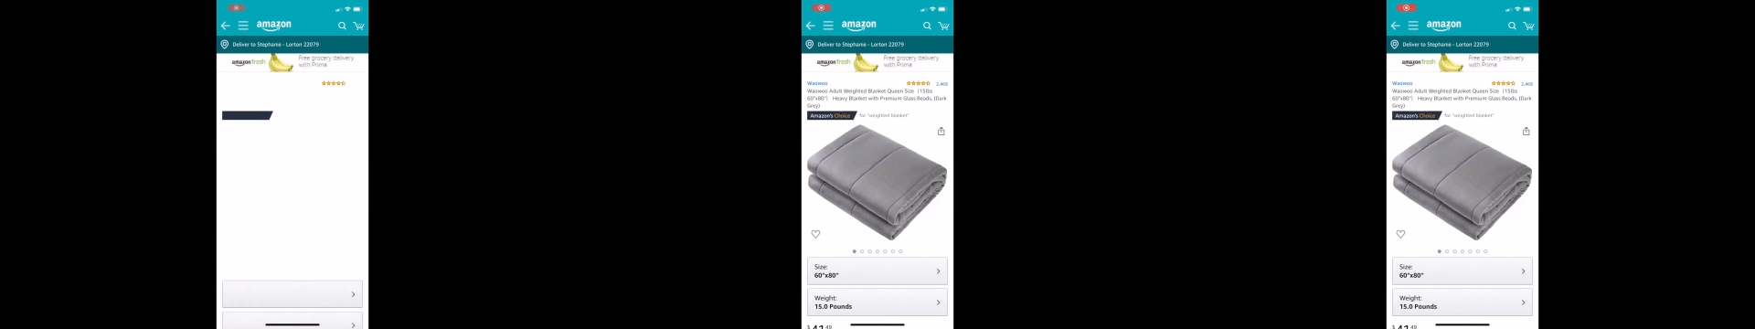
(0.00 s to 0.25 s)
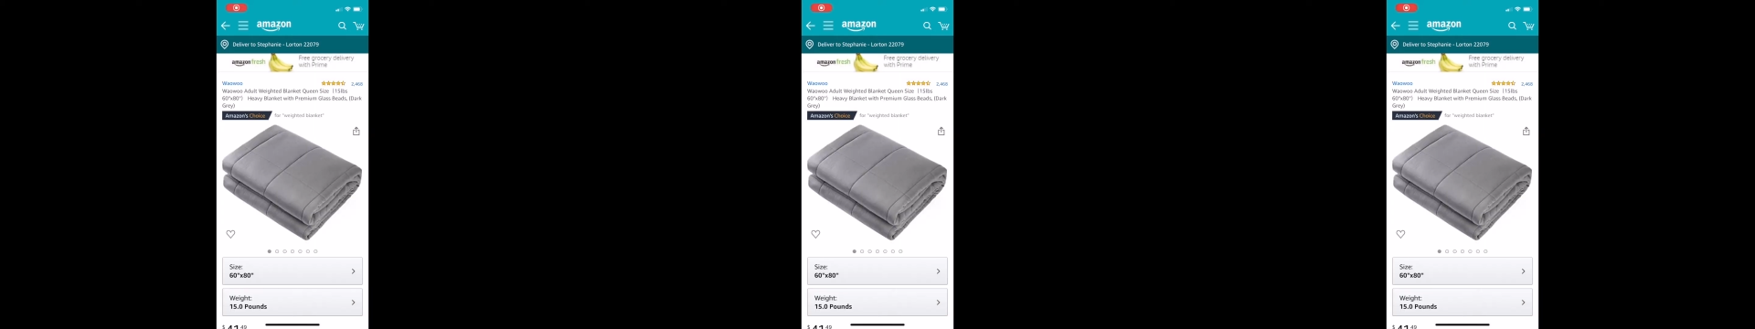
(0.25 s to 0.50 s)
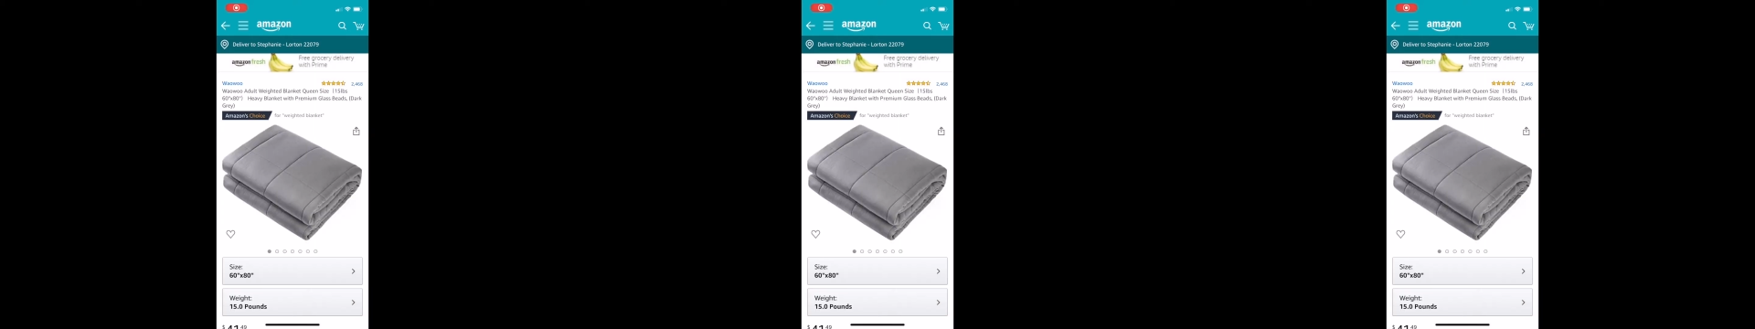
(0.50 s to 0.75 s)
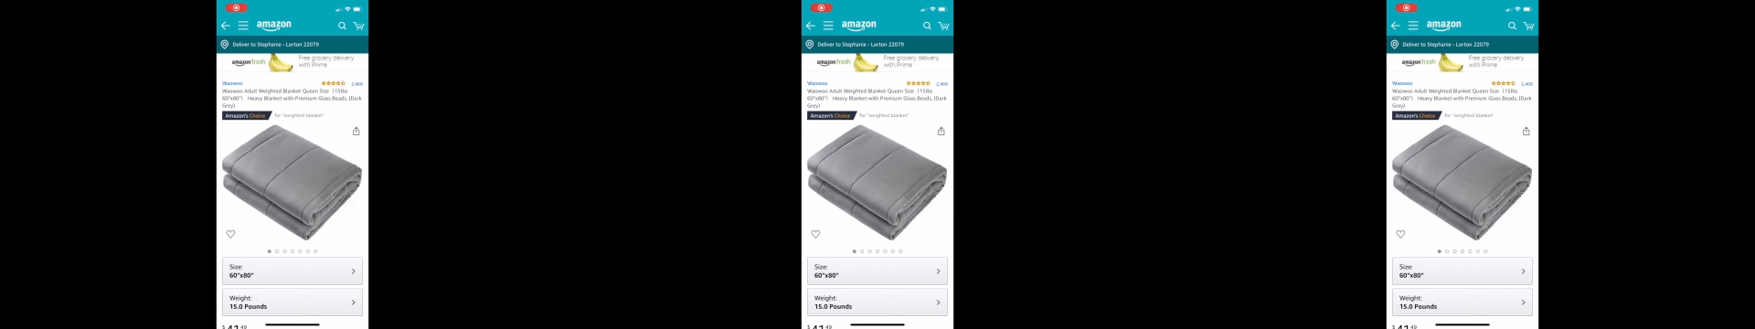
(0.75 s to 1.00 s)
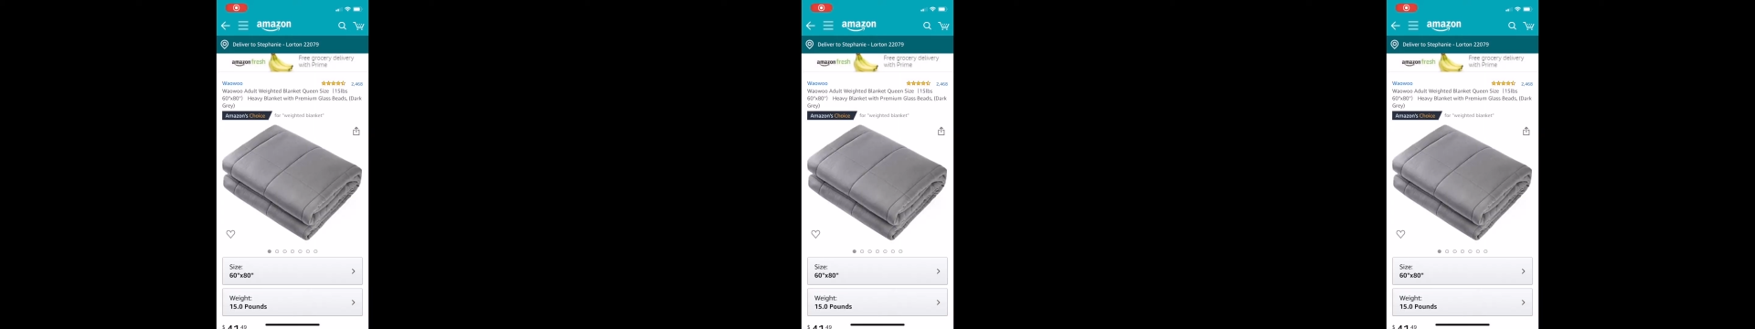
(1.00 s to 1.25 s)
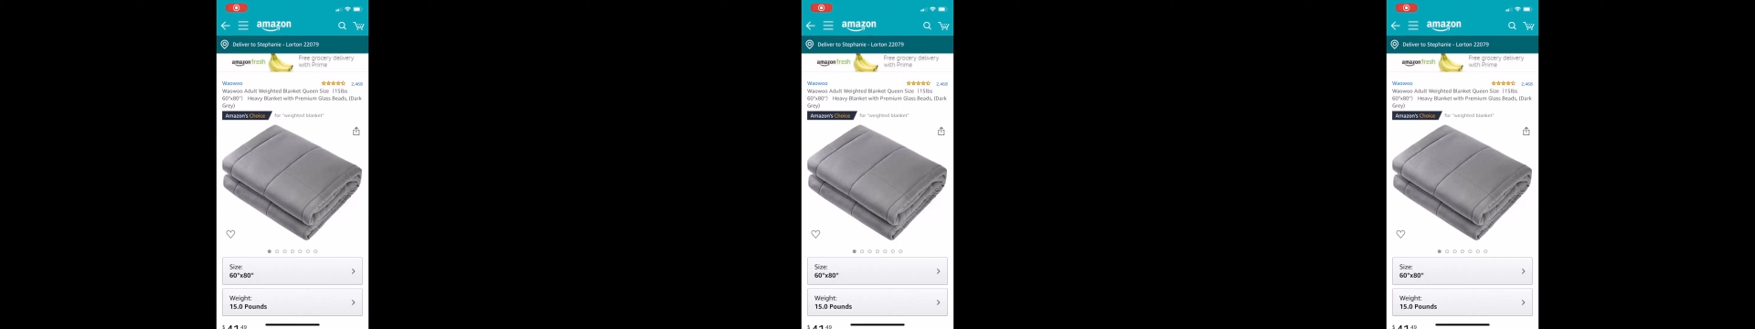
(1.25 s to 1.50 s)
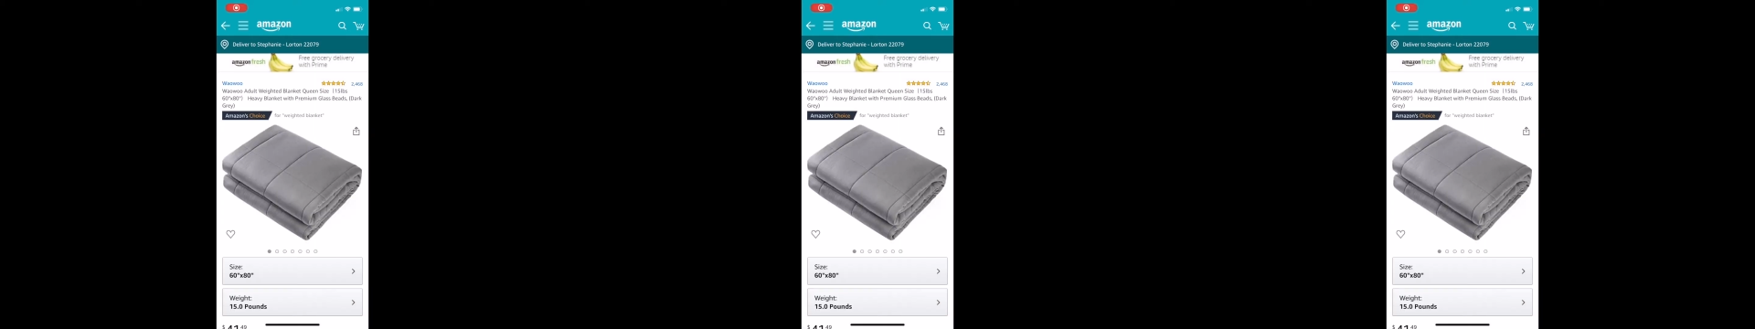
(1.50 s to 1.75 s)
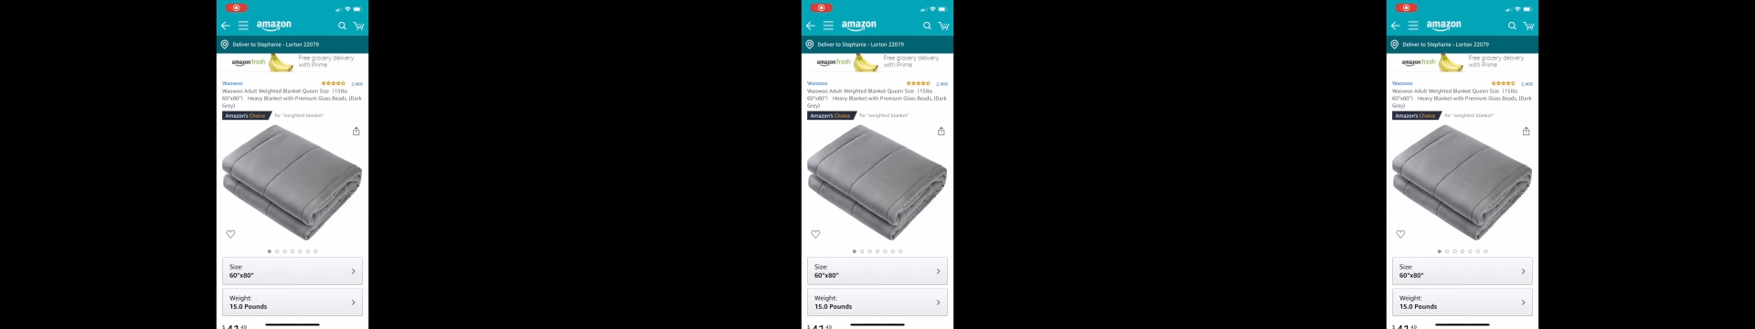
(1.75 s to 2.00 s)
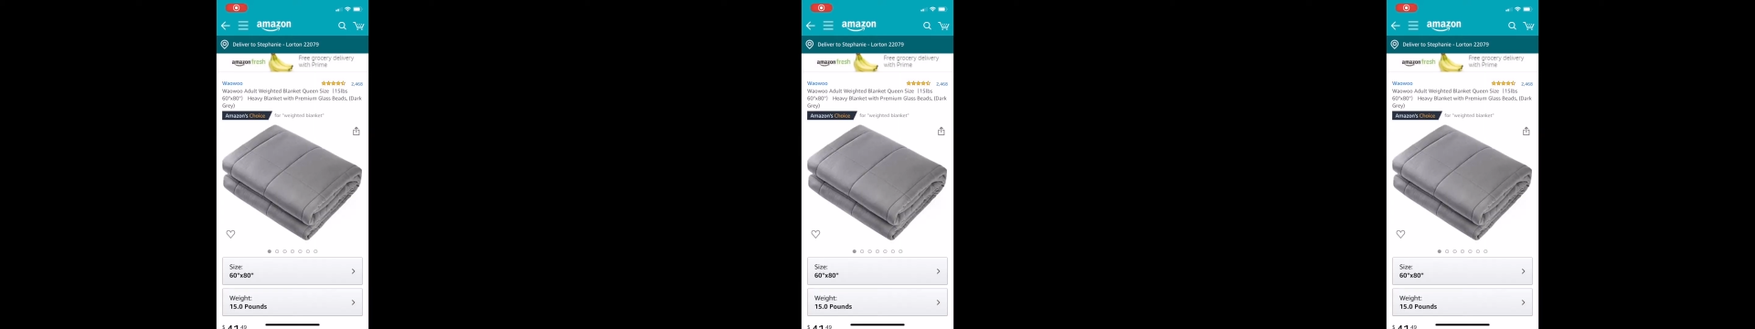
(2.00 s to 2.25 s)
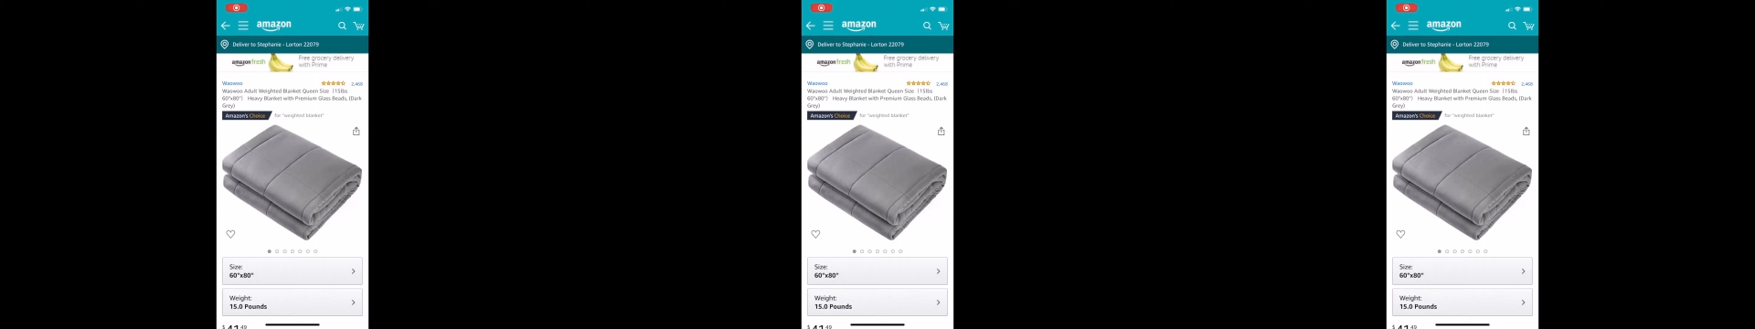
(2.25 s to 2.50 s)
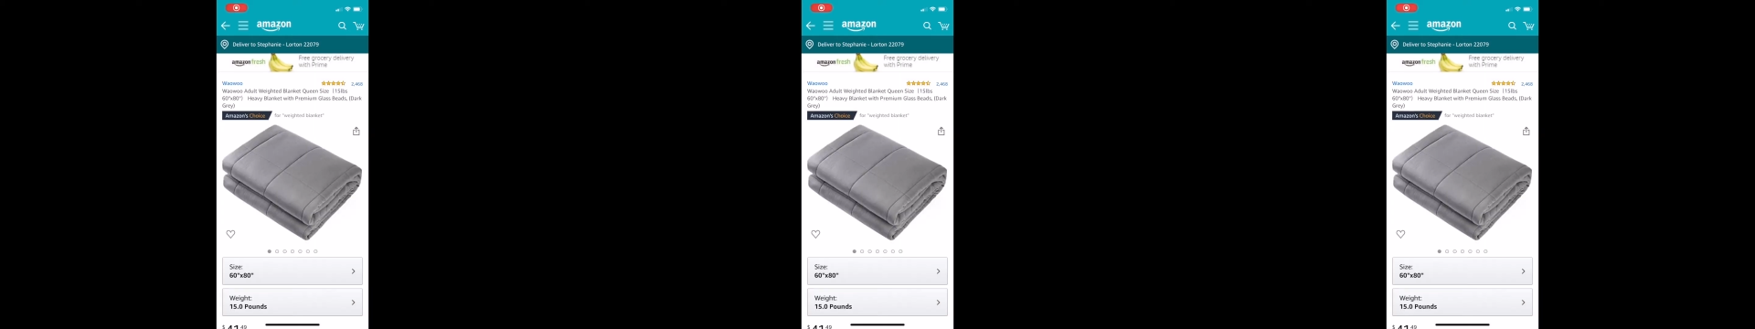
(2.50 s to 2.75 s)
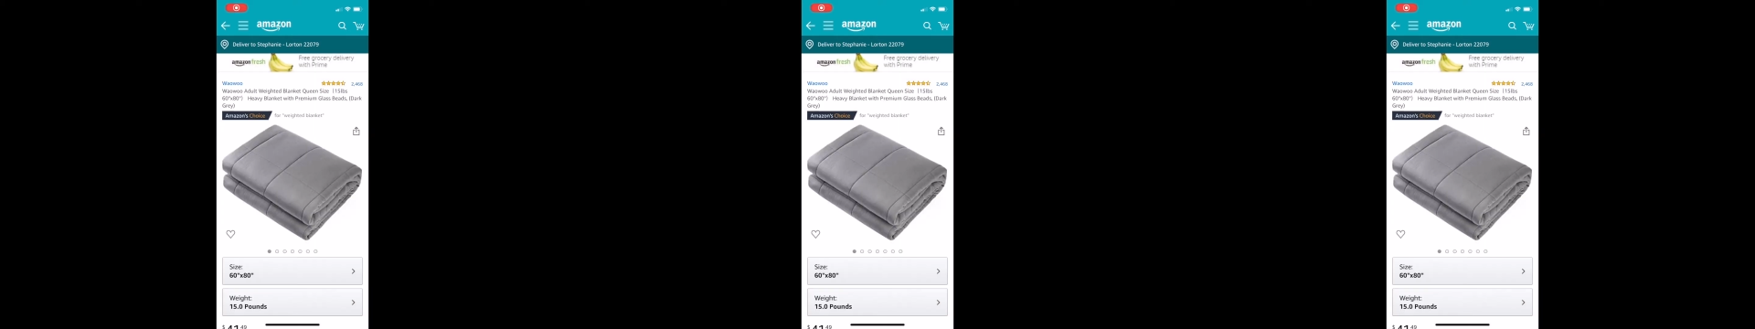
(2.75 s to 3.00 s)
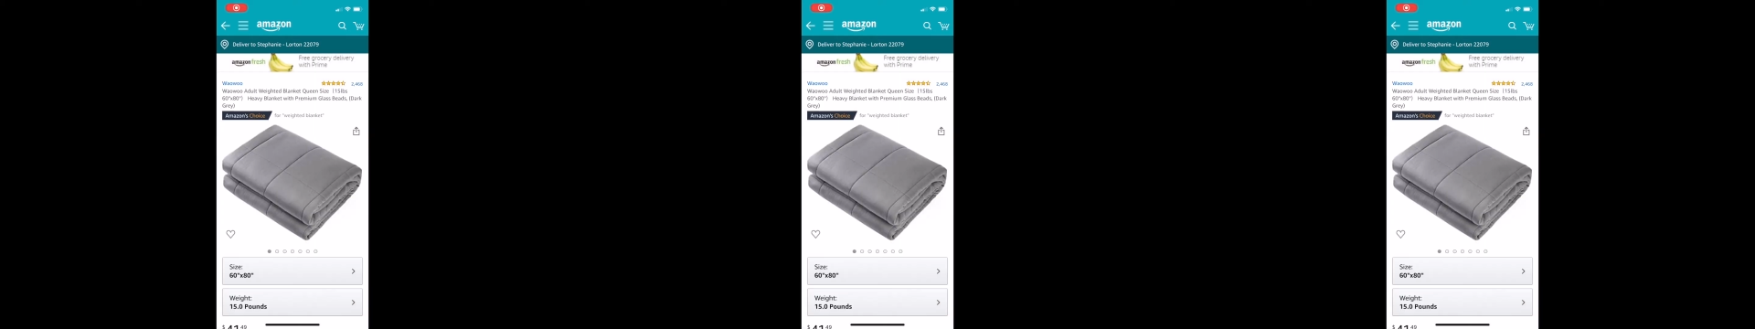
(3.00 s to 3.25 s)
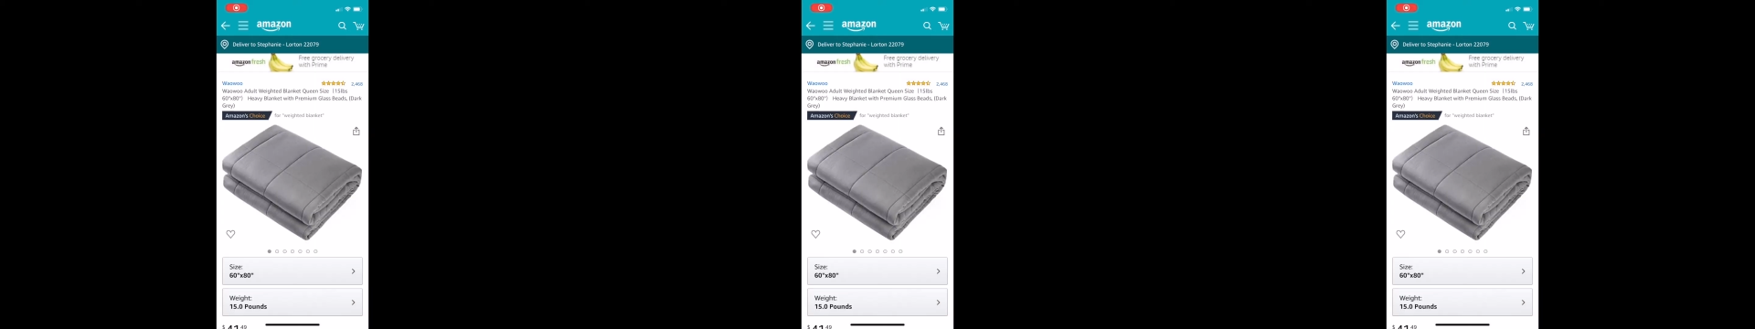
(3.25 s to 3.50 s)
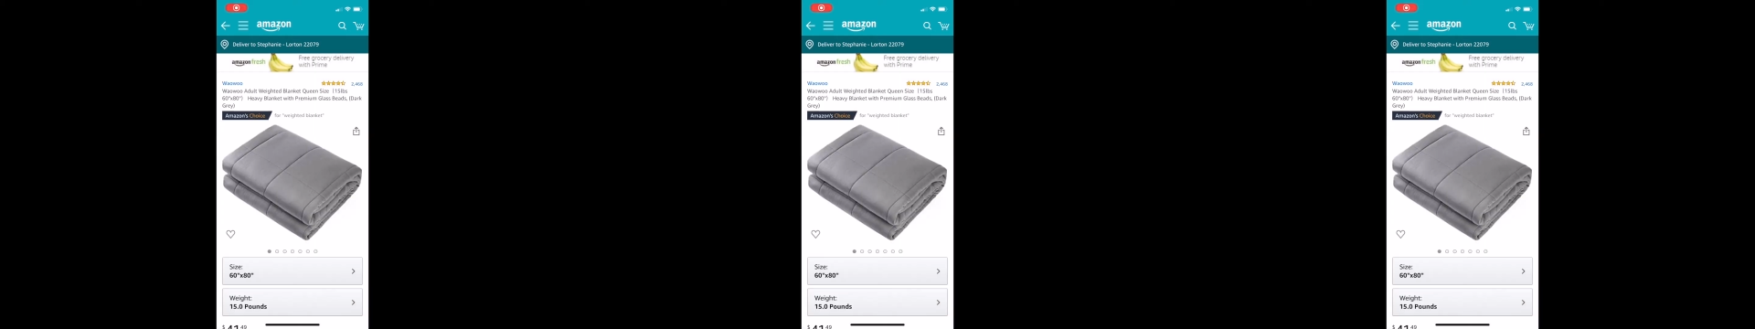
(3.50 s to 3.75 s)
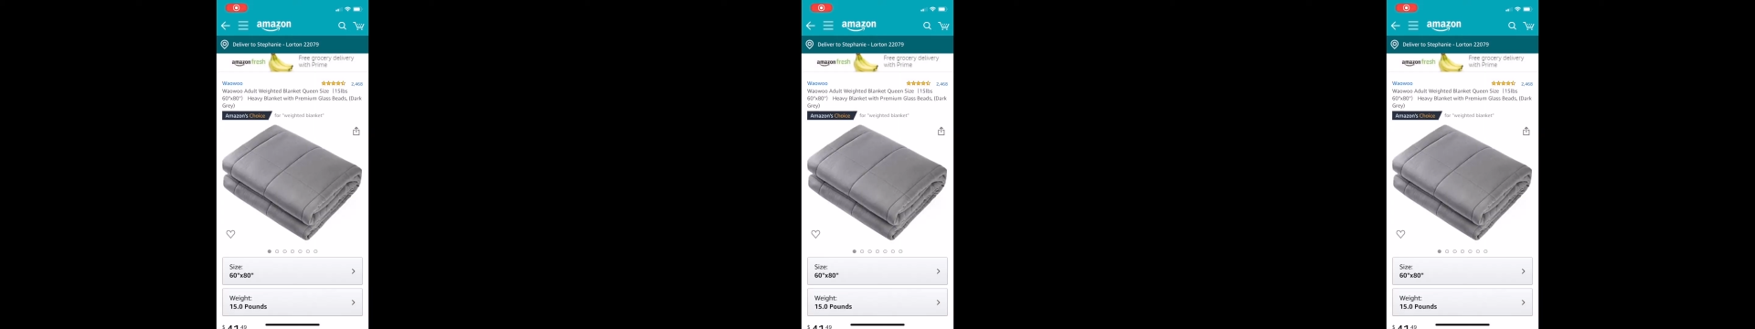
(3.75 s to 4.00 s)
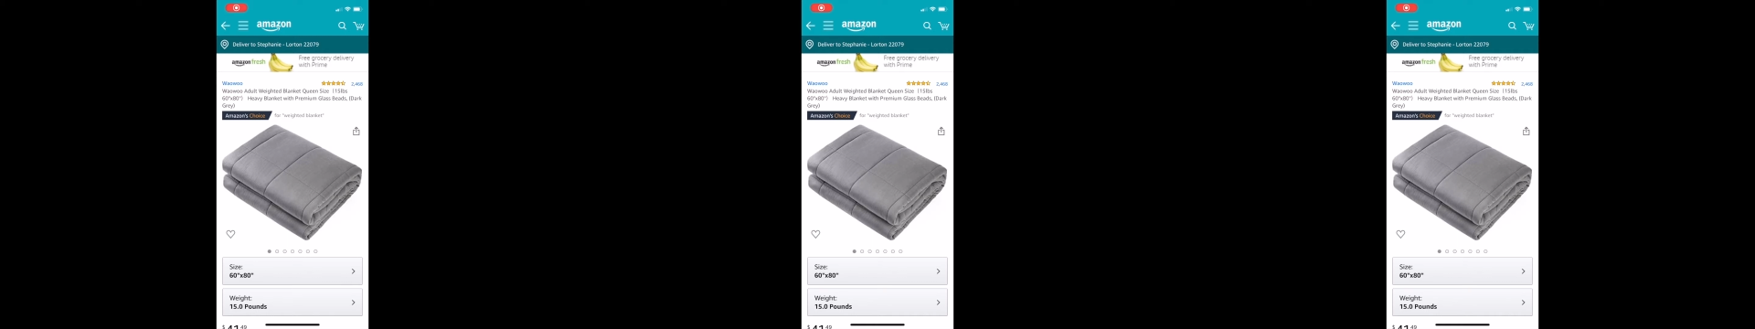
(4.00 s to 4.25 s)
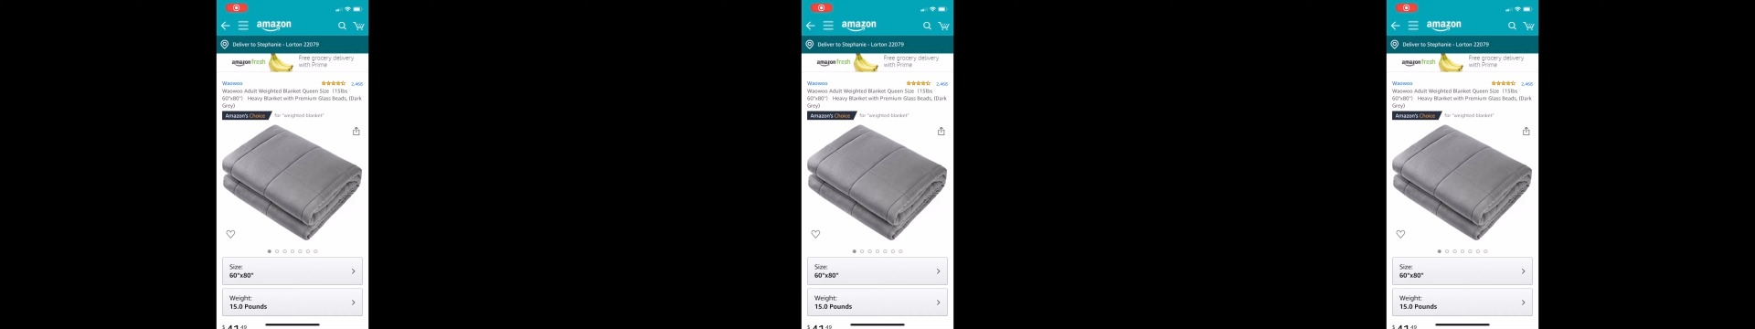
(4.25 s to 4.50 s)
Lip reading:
No face is visible, so there are no lips to read.